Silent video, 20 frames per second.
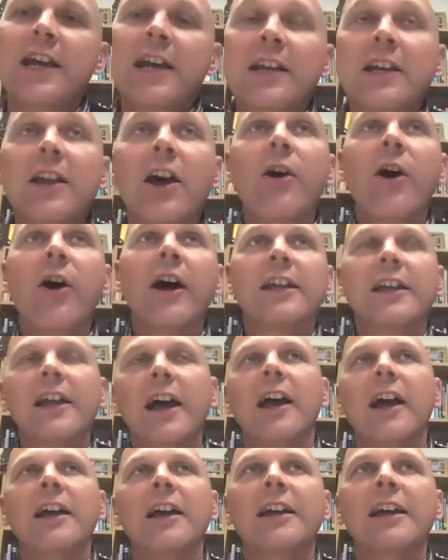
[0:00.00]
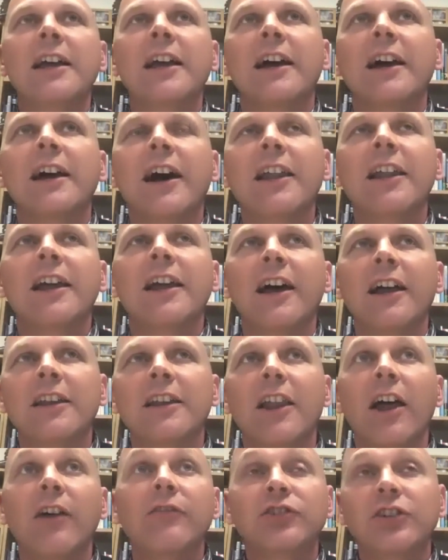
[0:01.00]
I
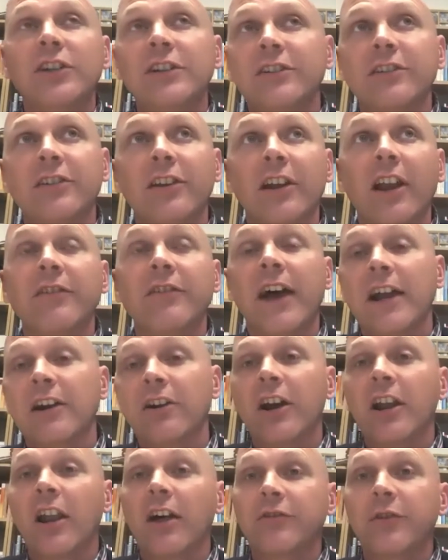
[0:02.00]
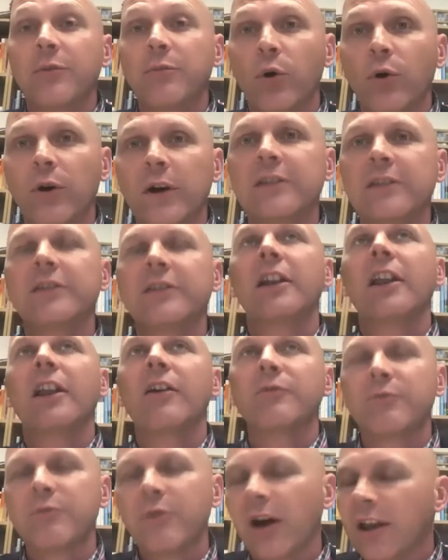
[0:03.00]
love Jesus. I love Hannah. I love the boys. I
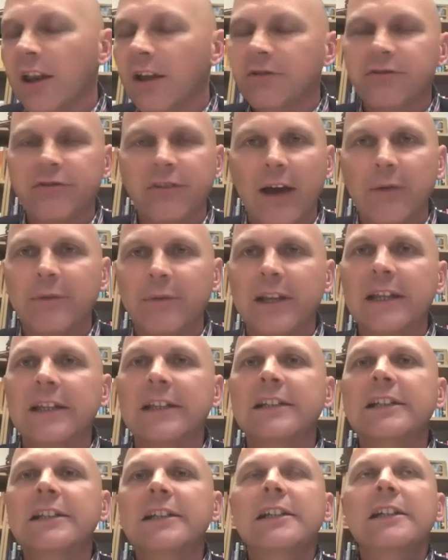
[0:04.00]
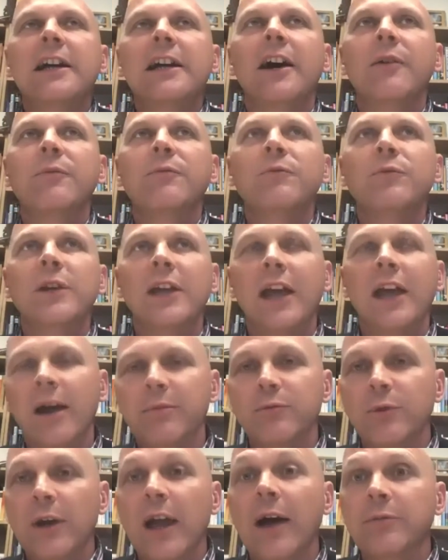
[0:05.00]
love family. We
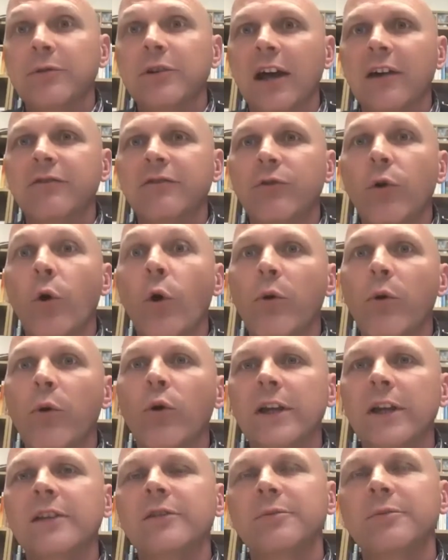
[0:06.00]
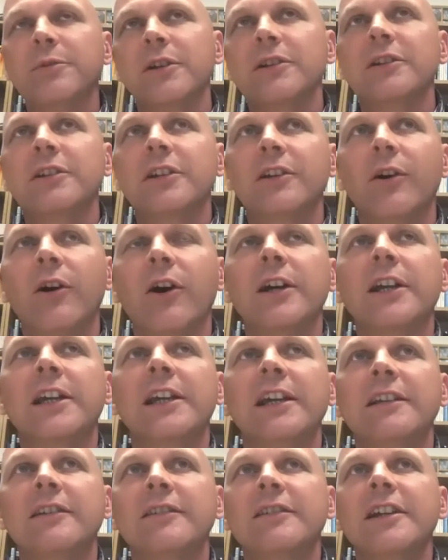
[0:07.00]
happen to have four boys, but you know, our
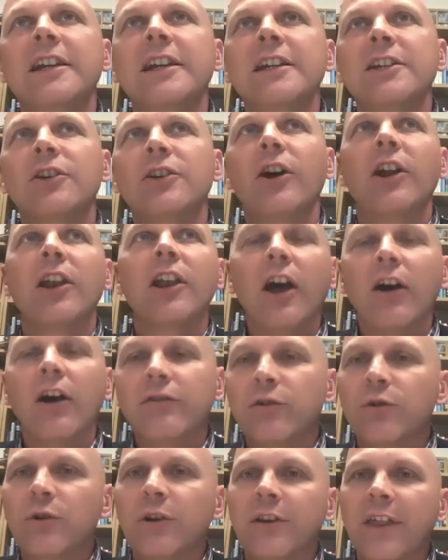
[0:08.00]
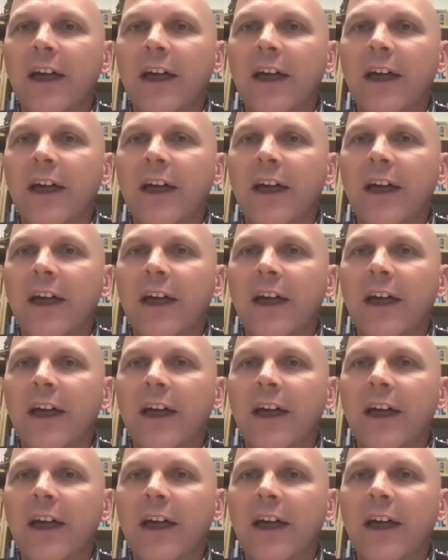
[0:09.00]
kids, you know, I love all of